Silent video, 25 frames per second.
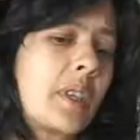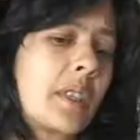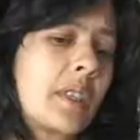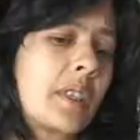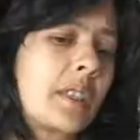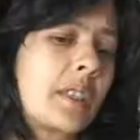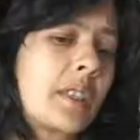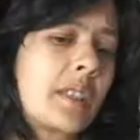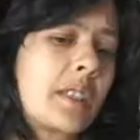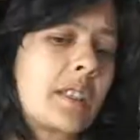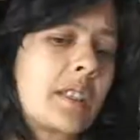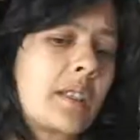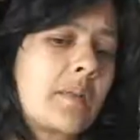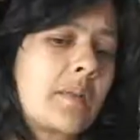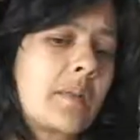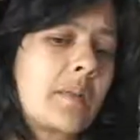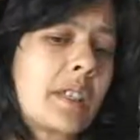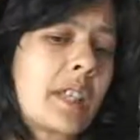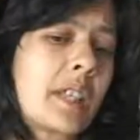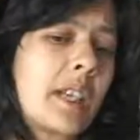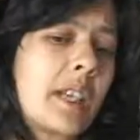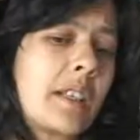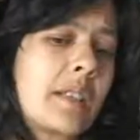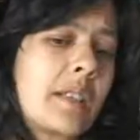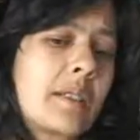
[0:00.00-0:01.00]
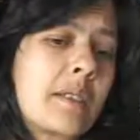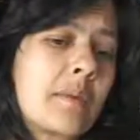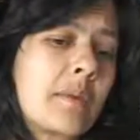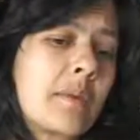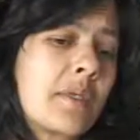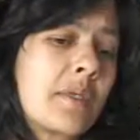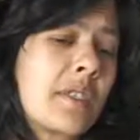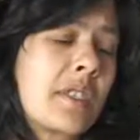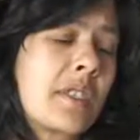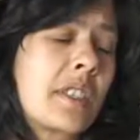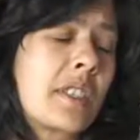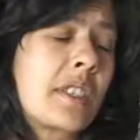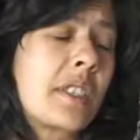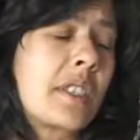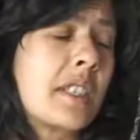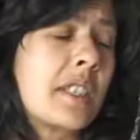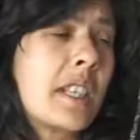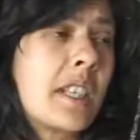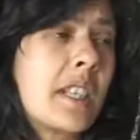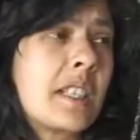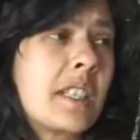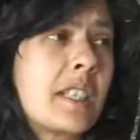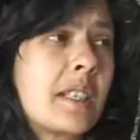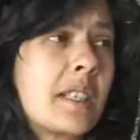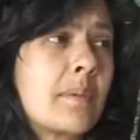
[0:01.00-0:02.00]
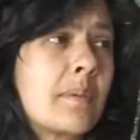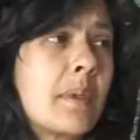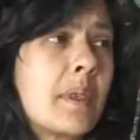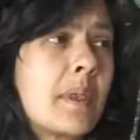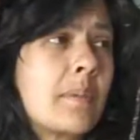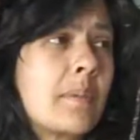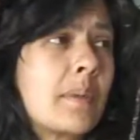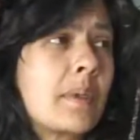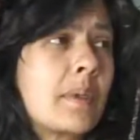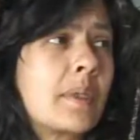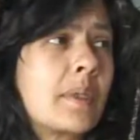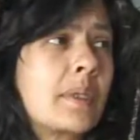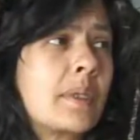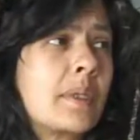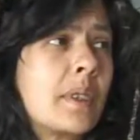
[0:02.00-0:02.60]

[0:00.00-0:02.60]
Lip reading: system's geared towards just sedating people.